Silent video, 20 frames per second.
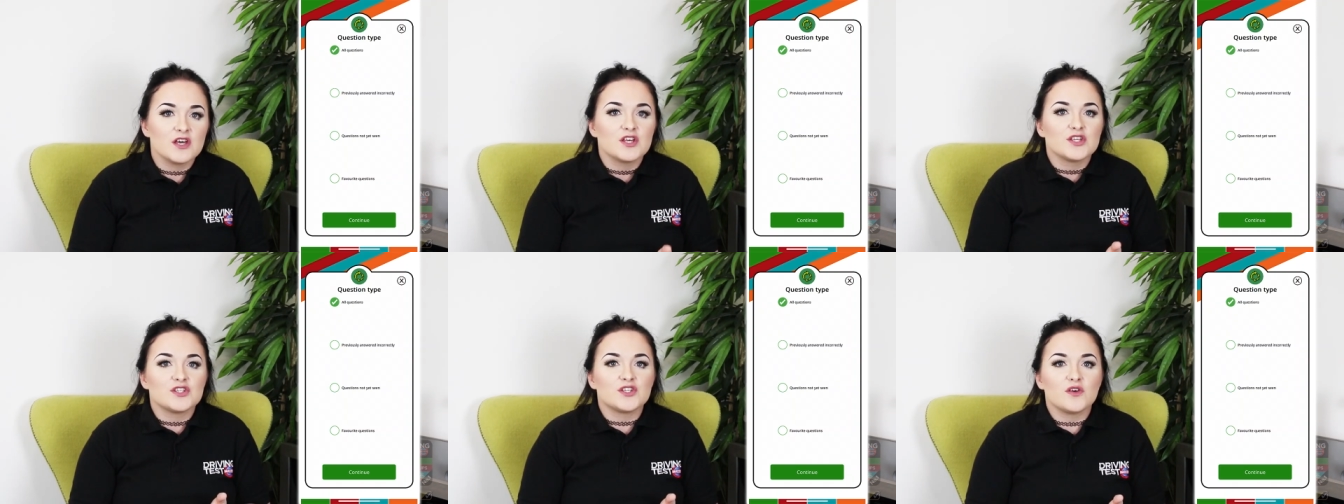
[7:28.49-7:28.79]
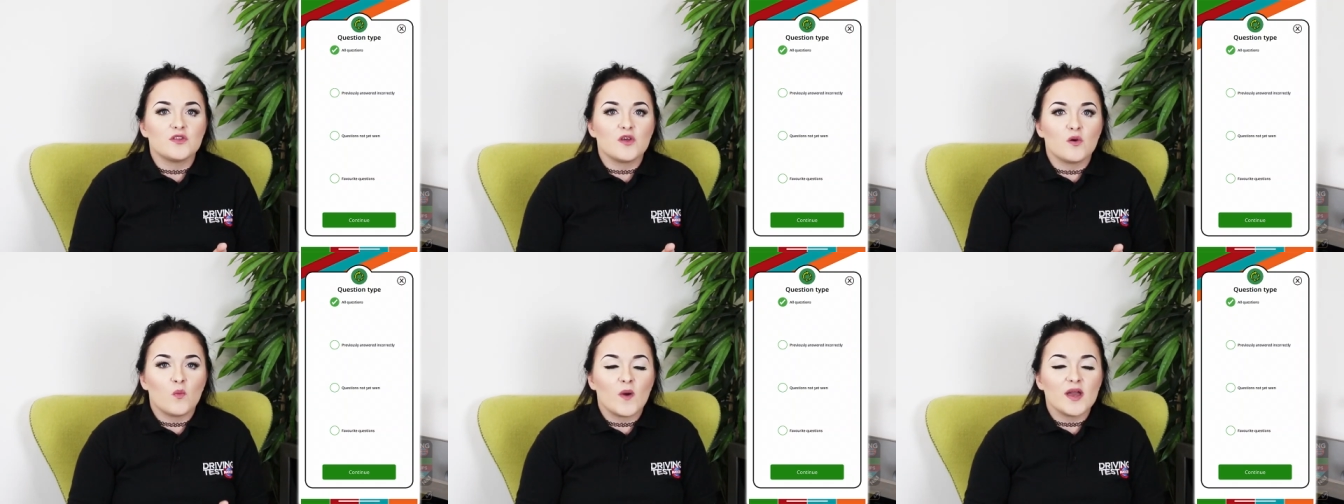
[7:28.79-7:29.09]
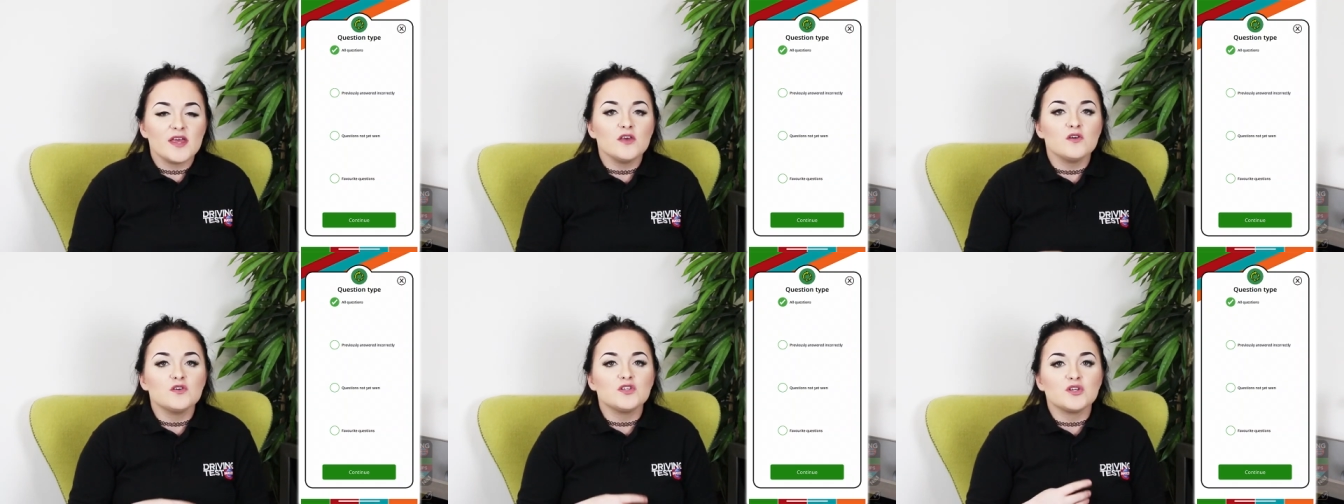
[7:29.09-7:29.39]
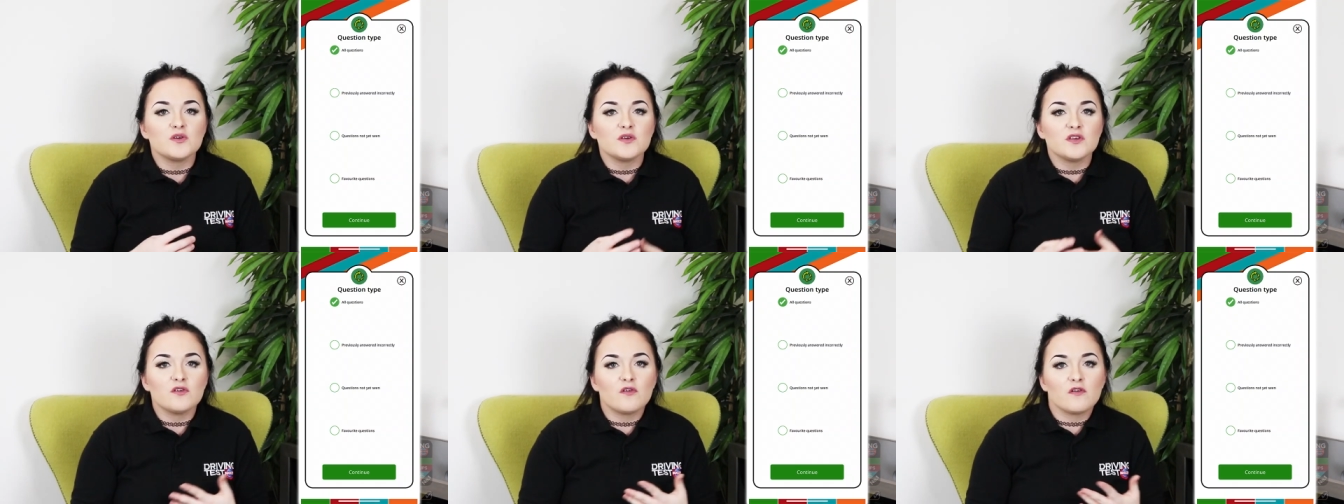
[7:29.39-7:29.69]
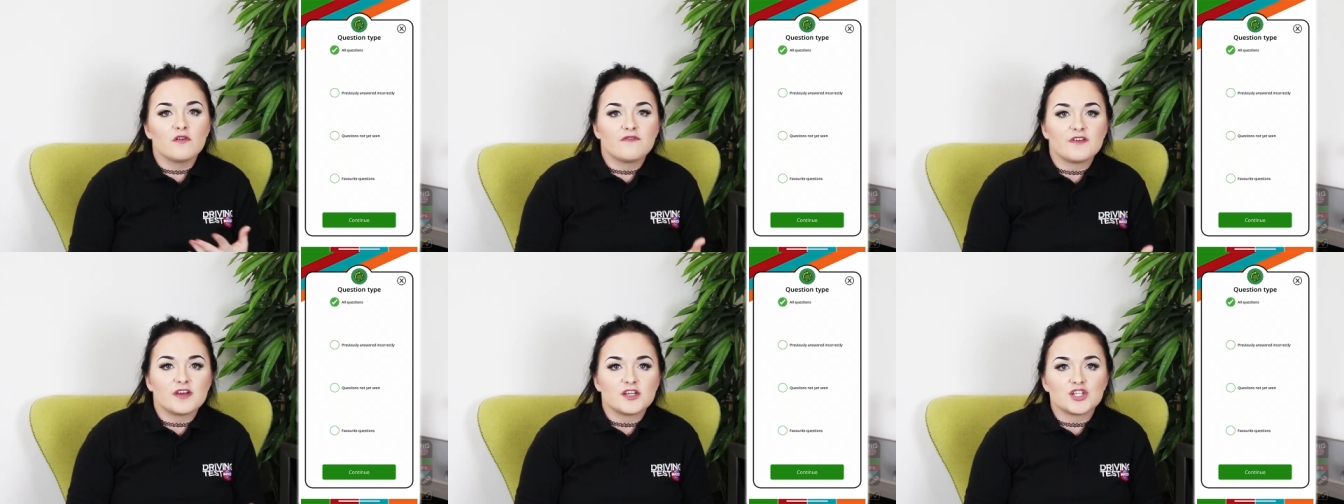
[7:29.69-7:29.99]
so that when you're doing your
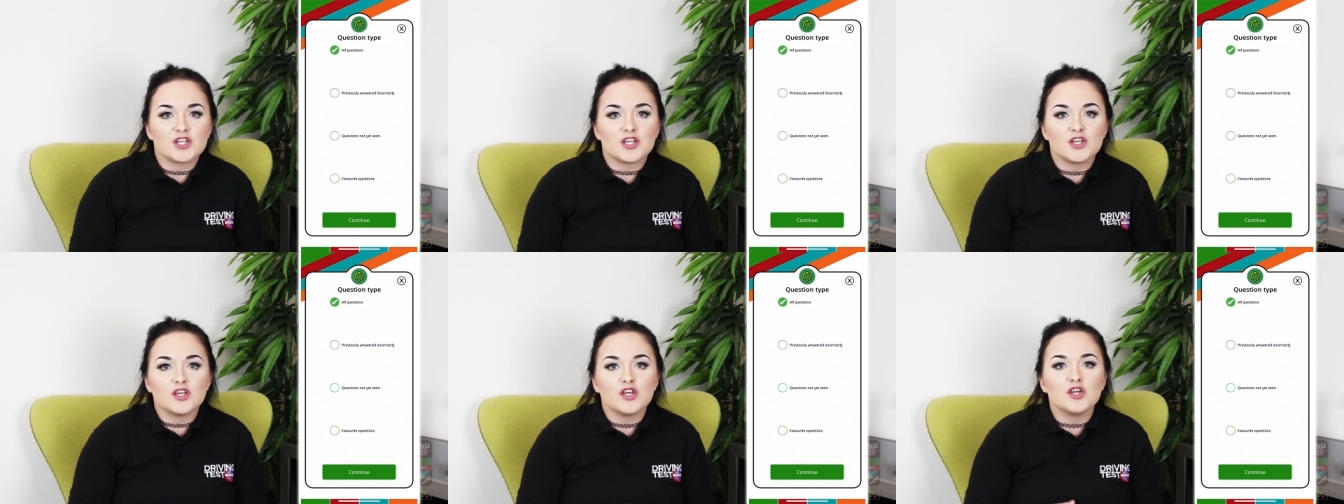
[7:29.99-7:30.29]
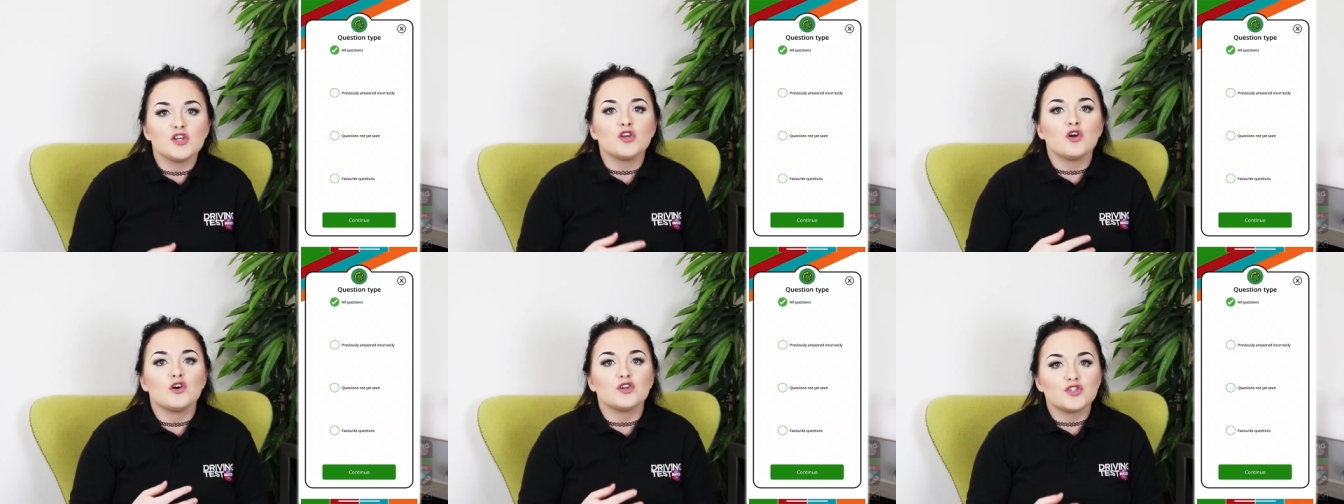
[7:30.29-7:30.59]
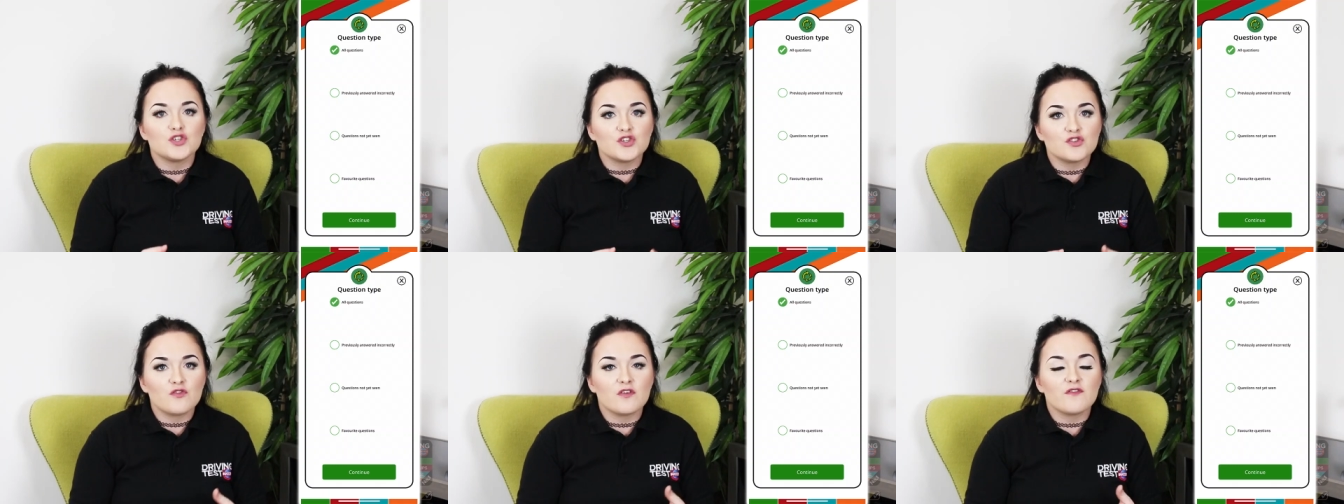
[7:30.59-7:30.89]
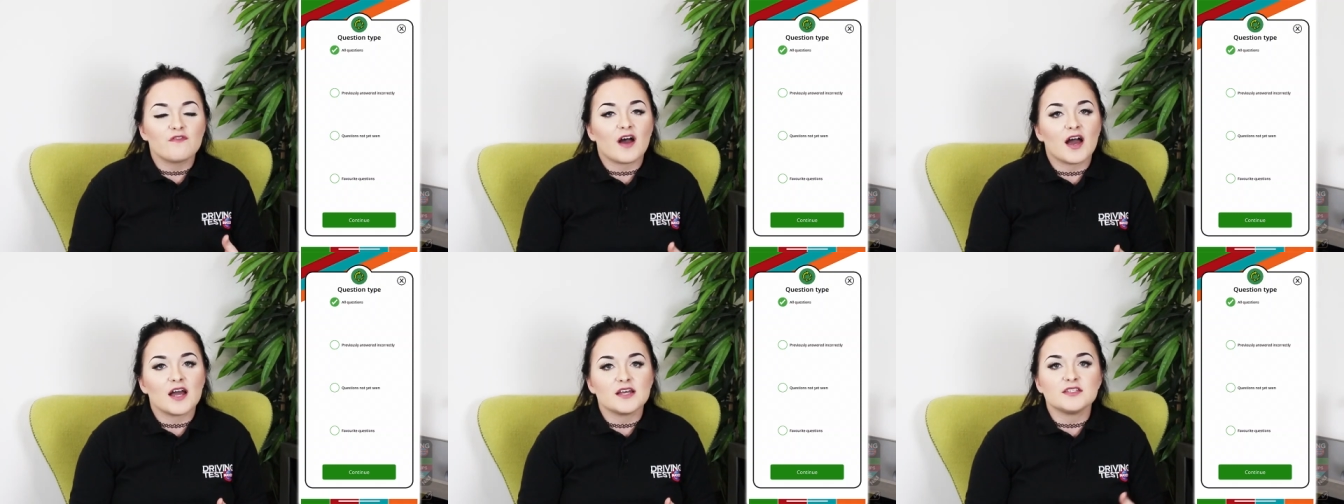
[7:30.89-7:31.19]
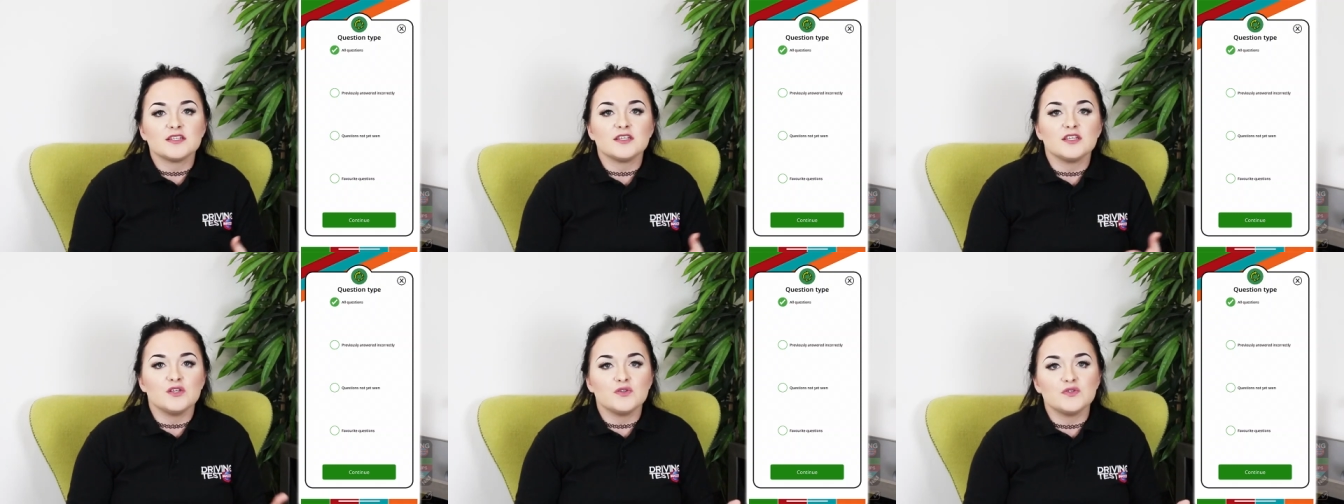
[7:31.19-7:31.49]
revision, you're not just
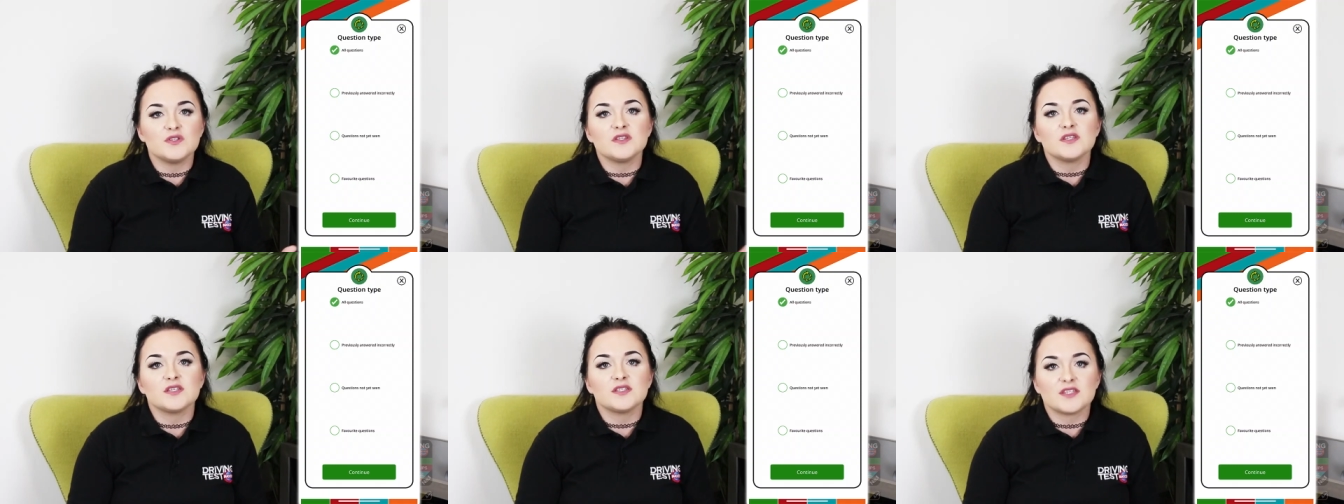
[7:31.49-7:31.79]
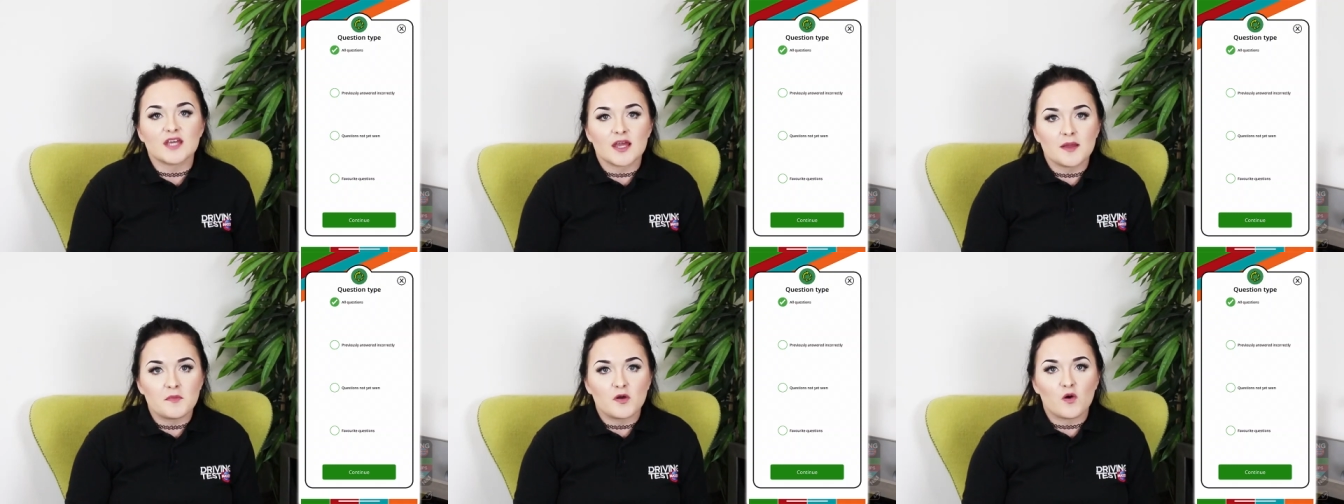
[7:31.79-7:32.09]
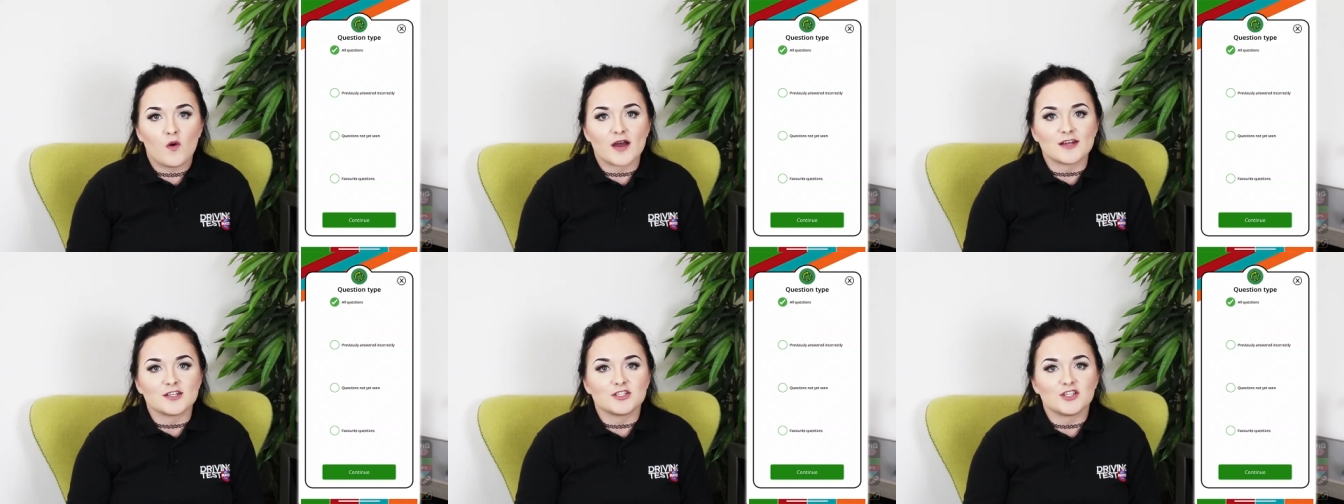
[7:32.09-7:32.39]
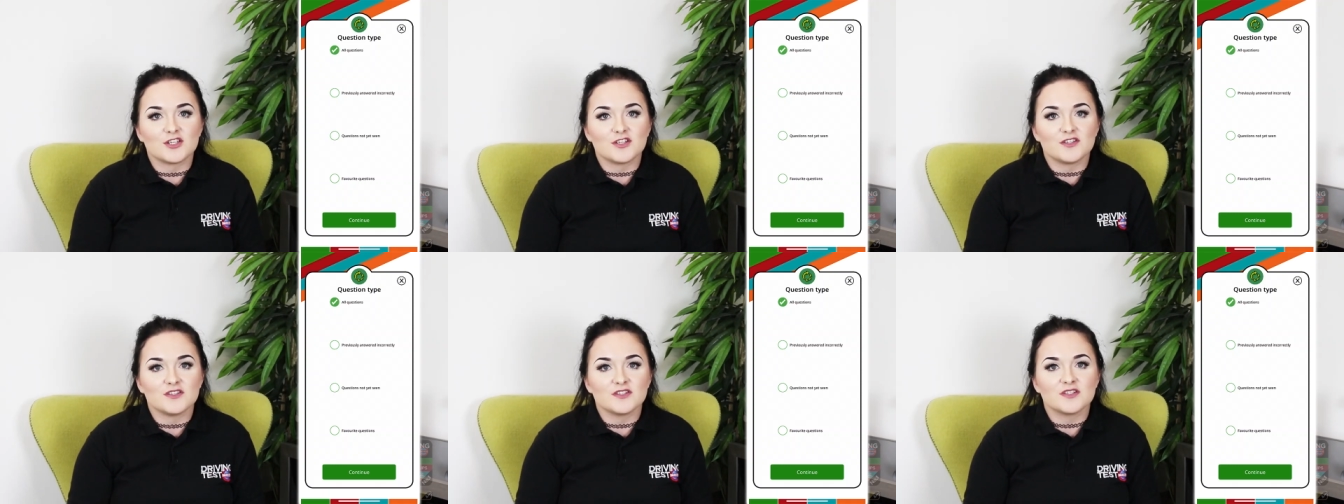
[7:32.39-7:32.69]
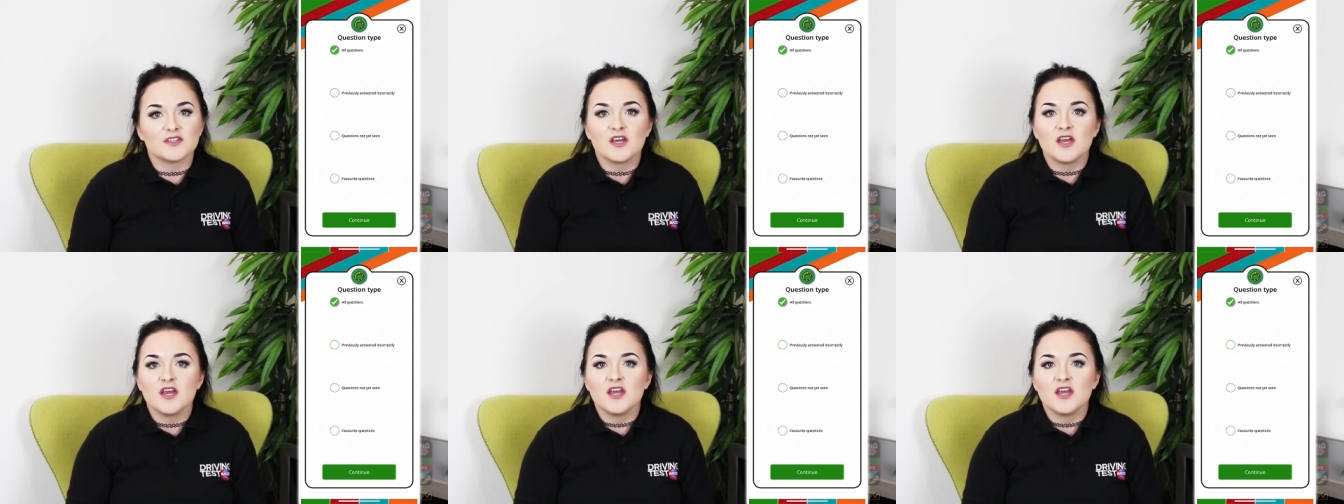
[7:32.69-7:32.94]
revising using the same questions.